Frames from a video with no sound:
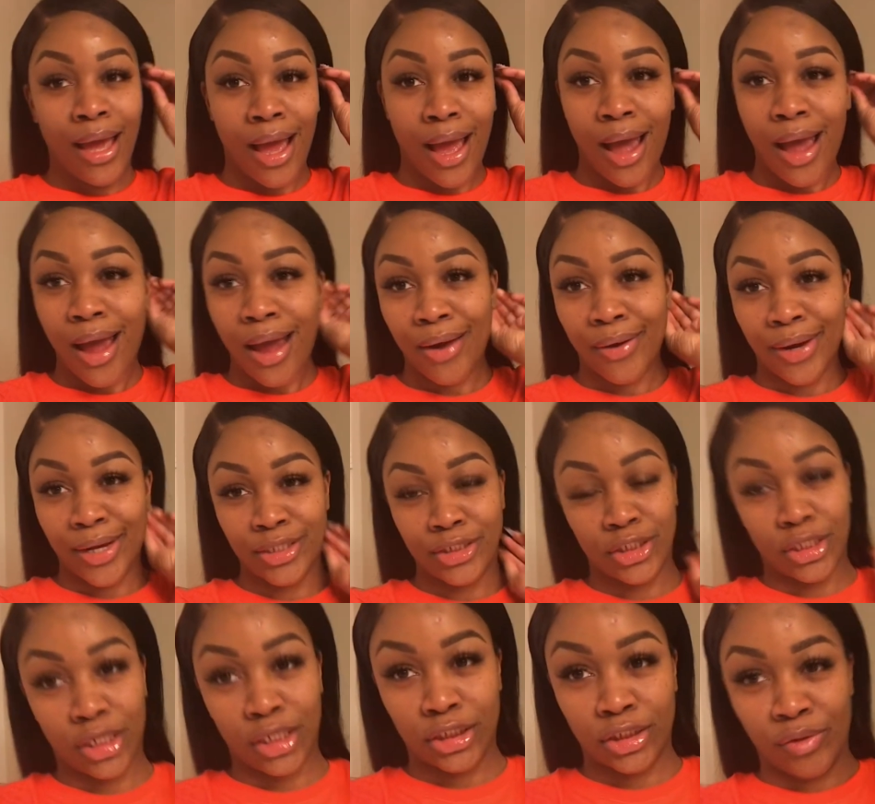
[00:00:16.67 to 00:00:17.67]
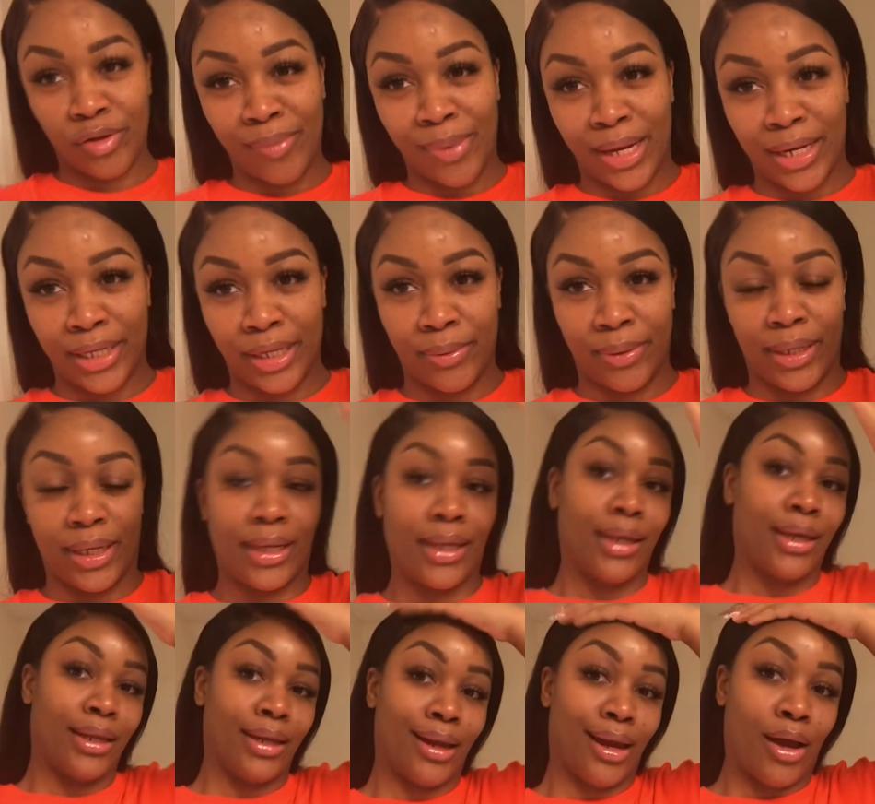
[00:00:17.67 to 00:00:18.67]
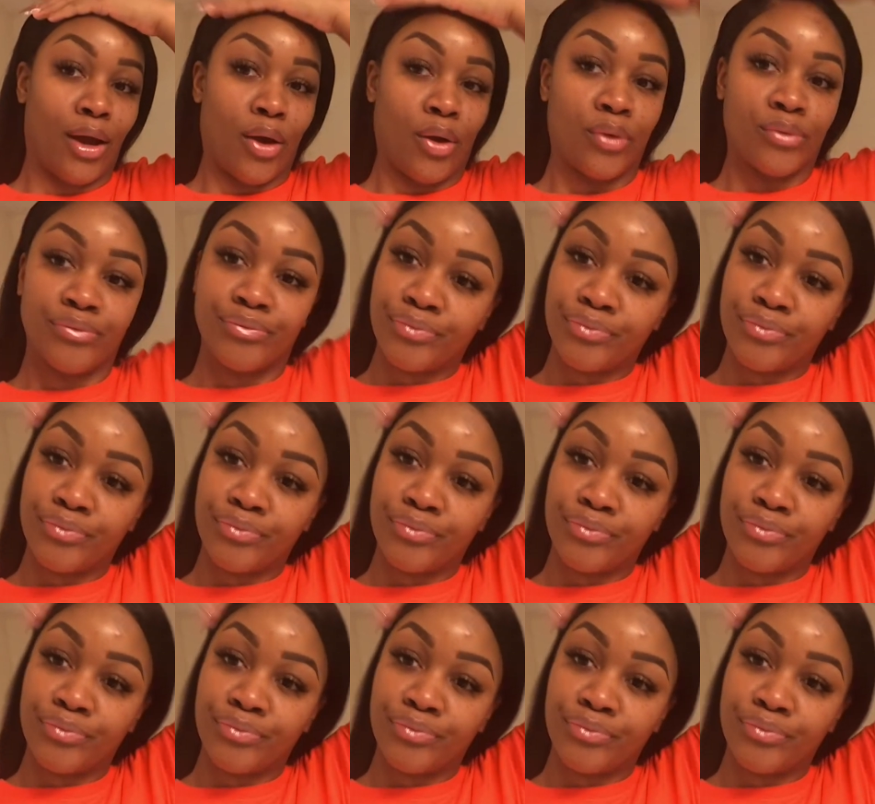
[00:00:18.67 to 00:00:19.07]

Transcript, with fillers: Alright y'all, so we about to get ready to head out.